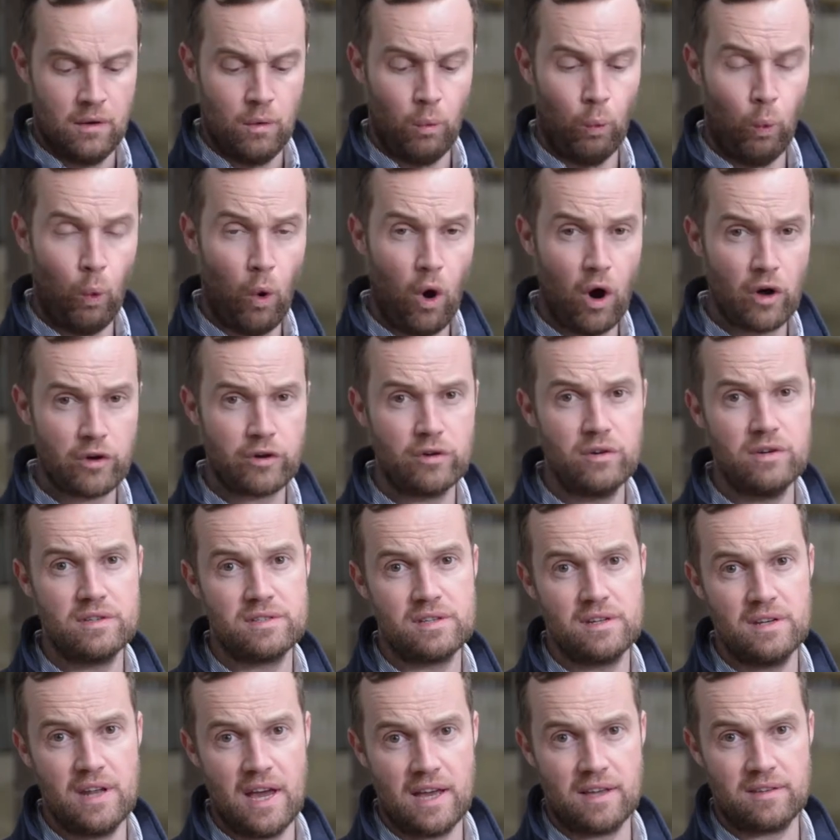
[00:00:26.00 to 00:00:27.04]
Water is
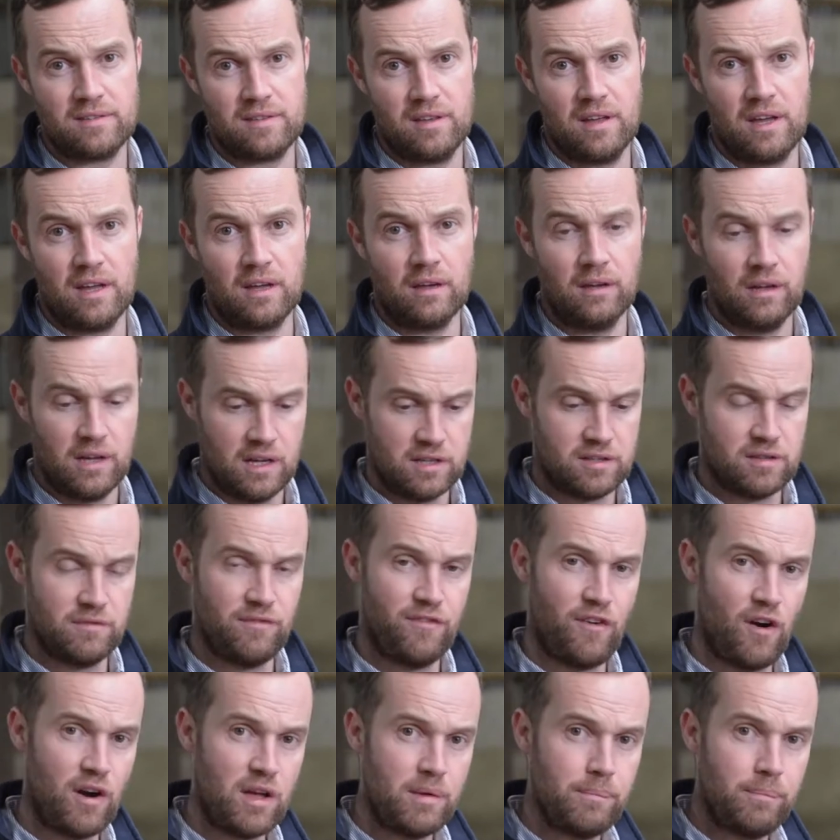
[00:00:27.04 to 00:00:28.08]
the next thing. It's a
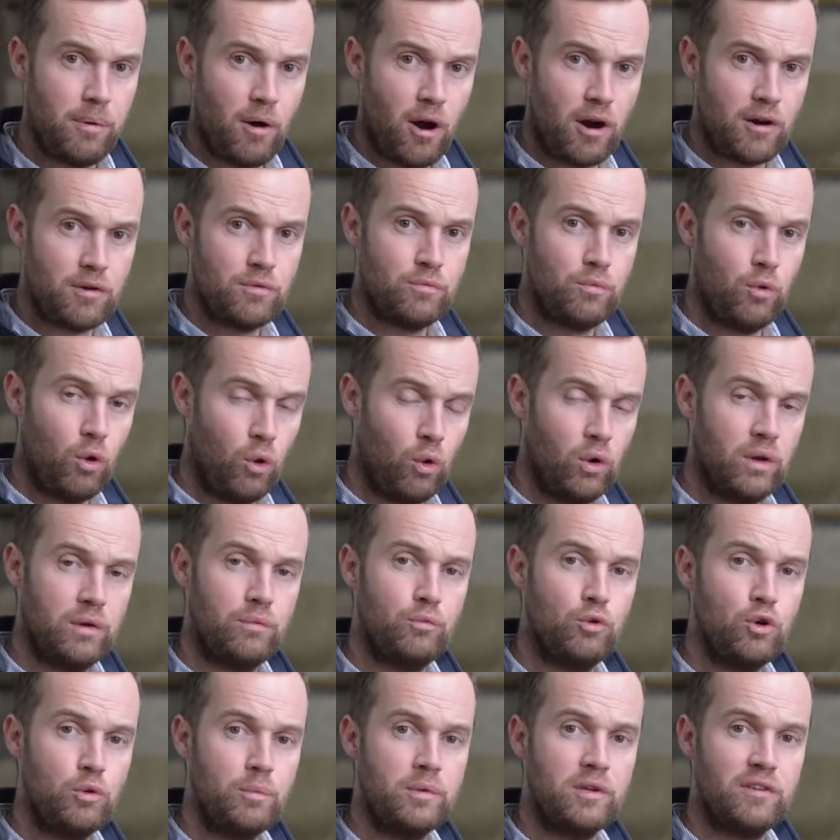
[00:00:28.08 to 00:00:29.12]
very important role in
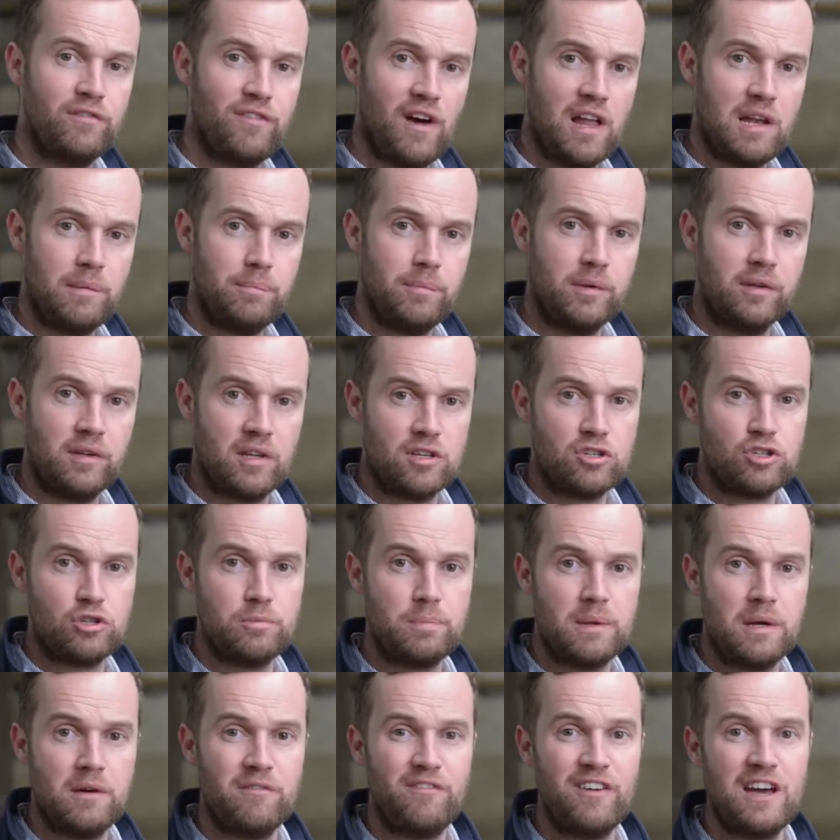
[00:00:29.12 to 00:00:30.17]
rumen development and should
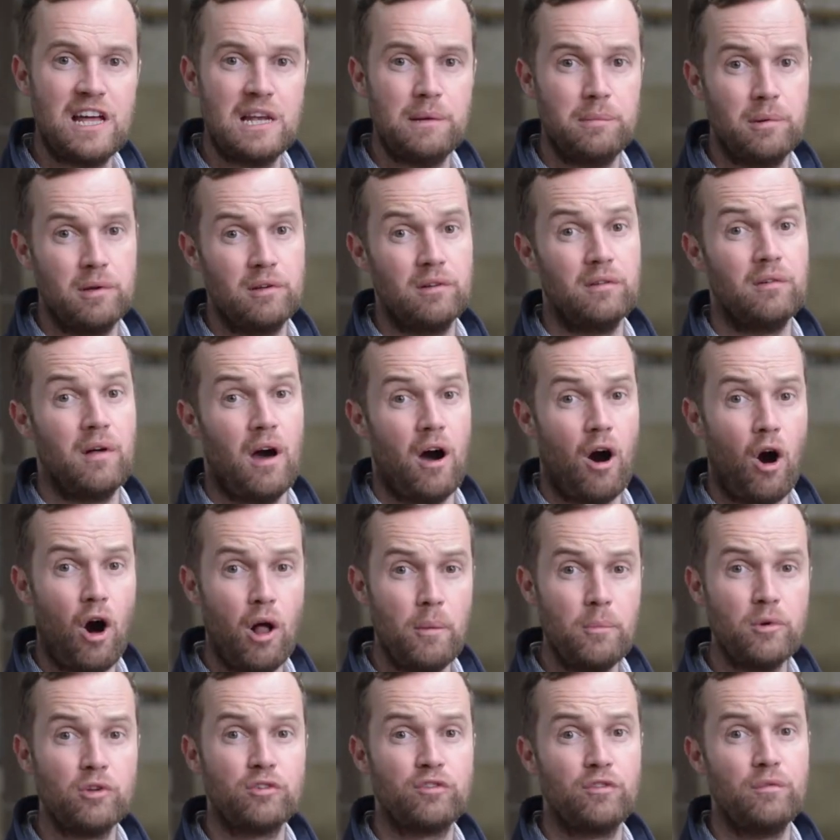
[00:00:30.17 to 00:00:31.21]
be available
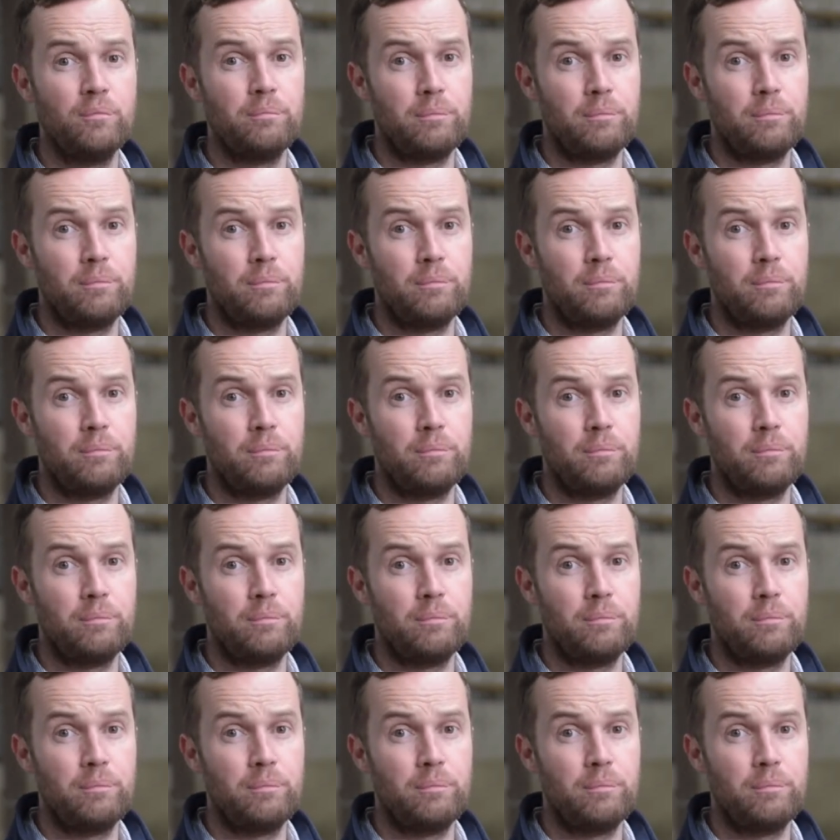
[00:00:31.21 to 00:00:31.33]
almost from